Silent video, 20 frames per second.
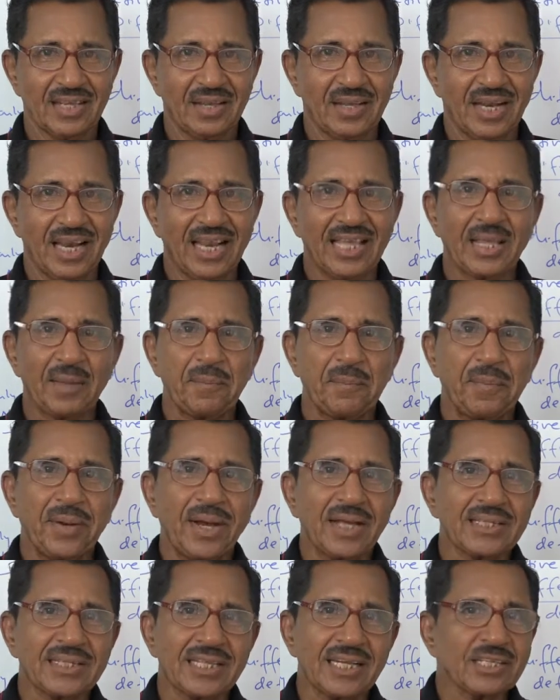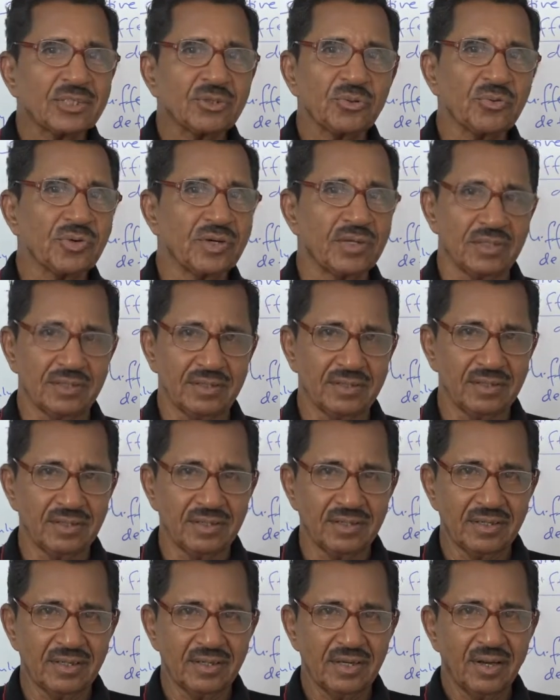Like a pathless wood.
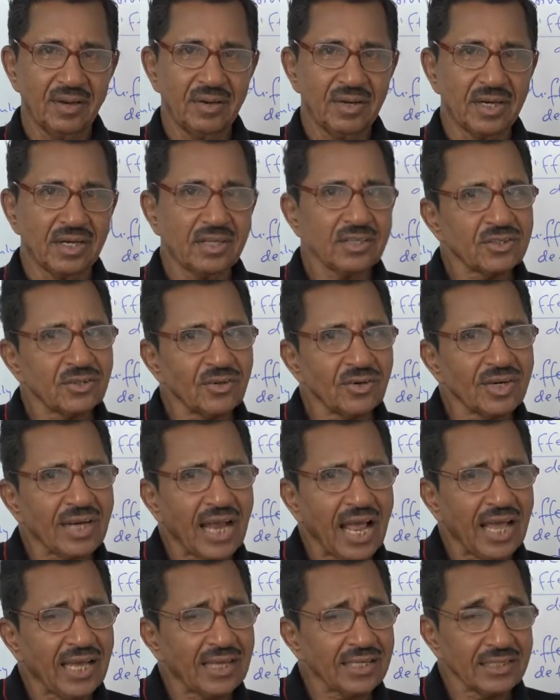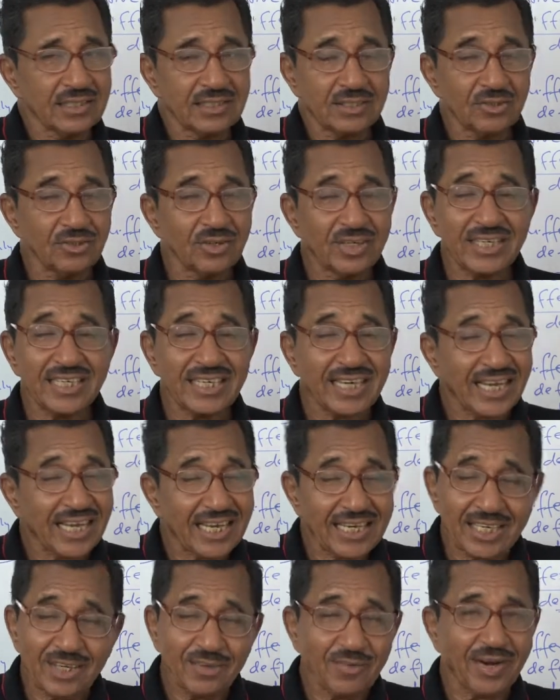It's not a
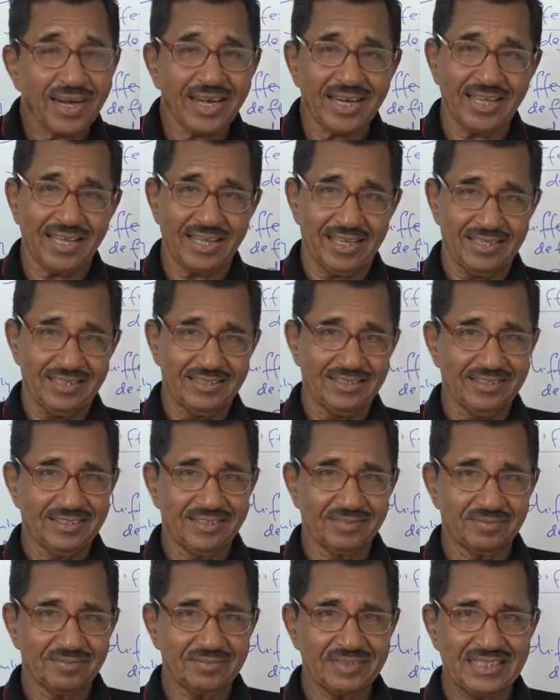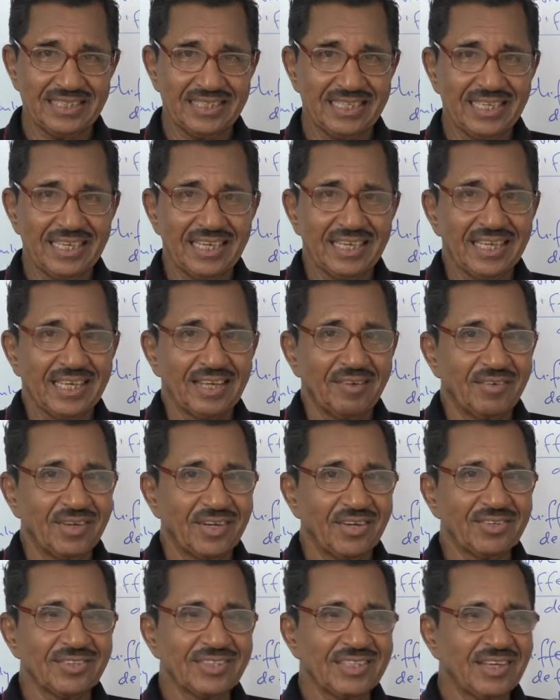negative idea. When
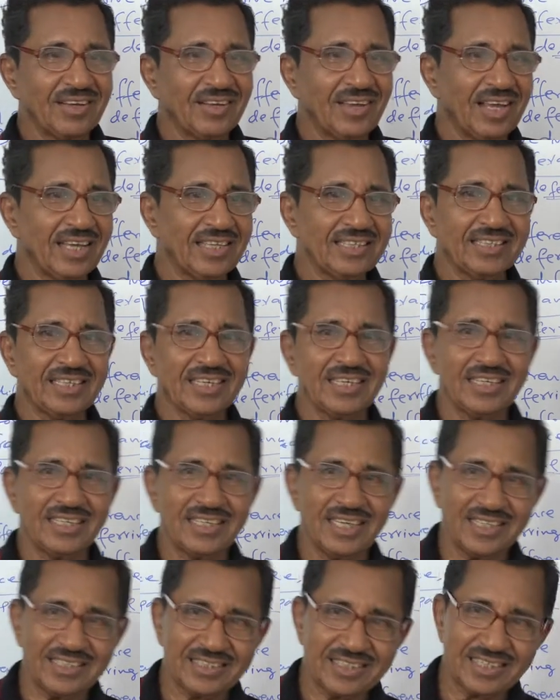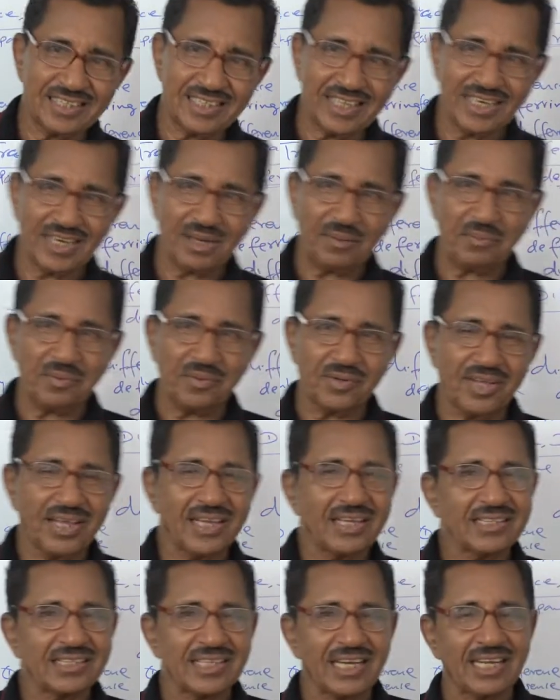you say, I said that aporia
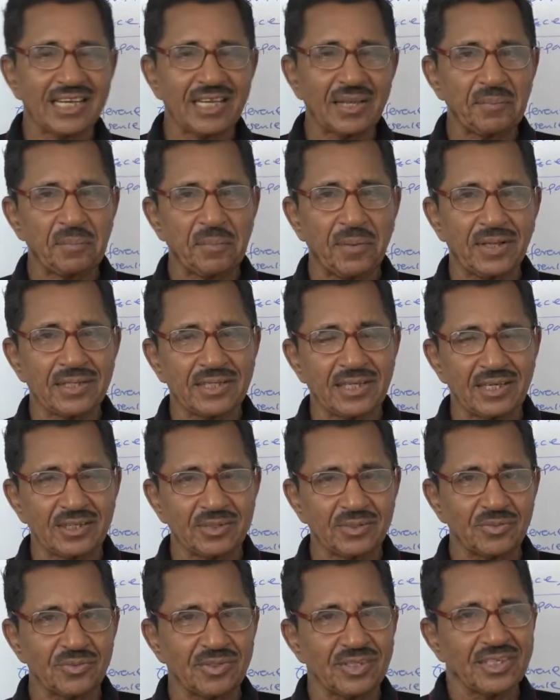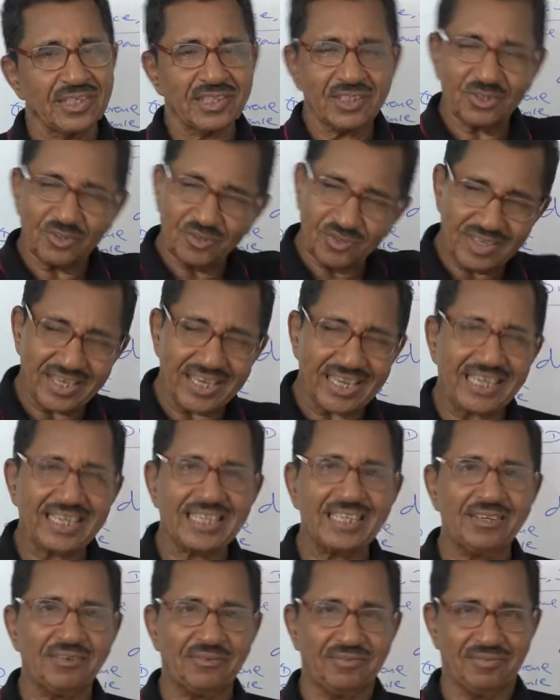is like a pathless wood, it is not
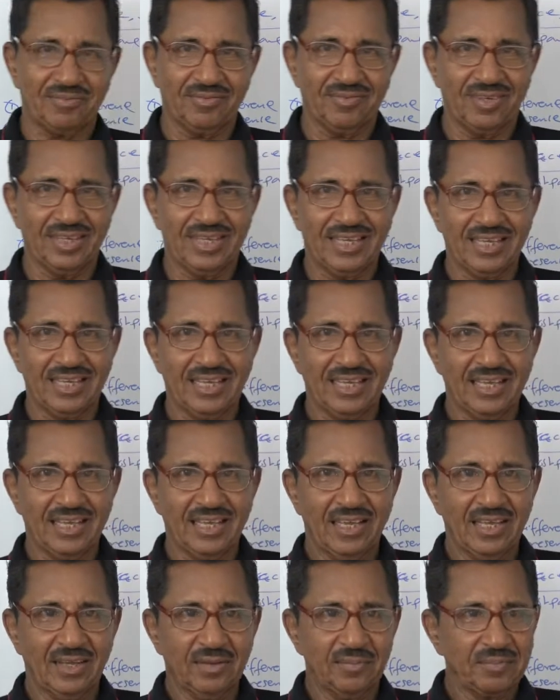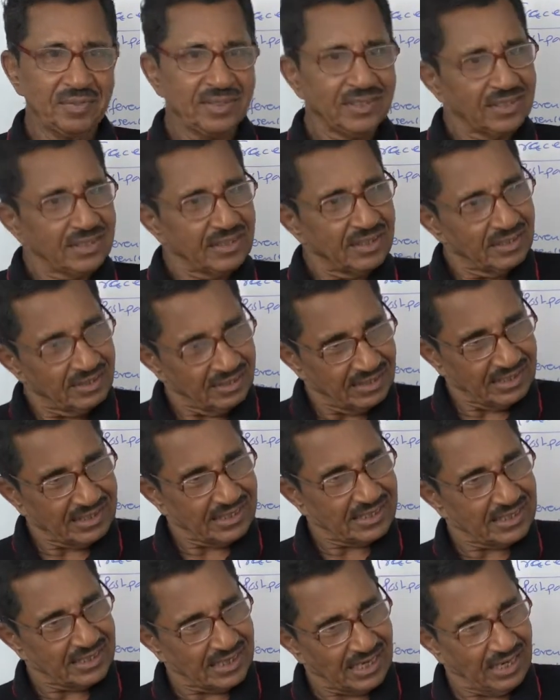negative. Means
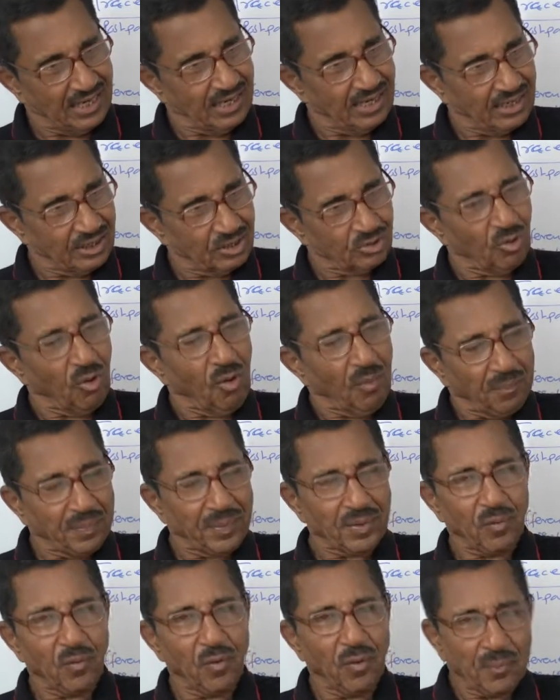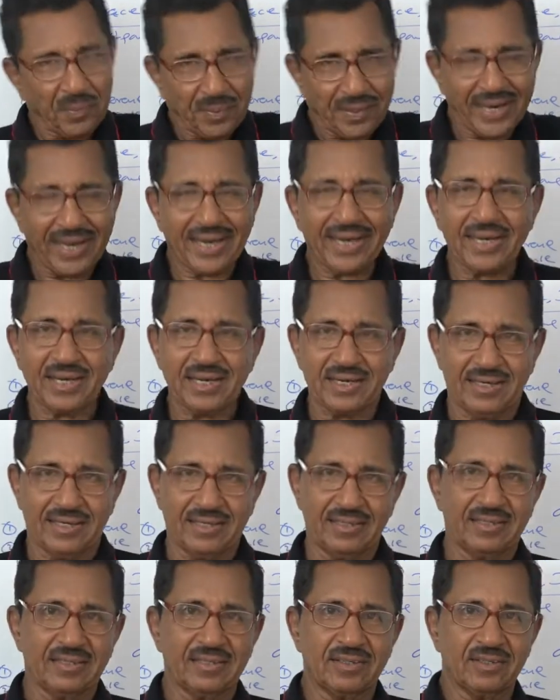still it's open-ended,
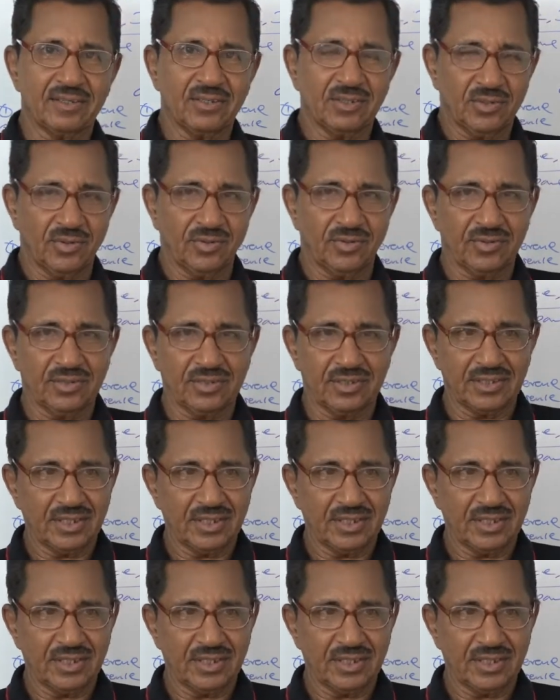so to say.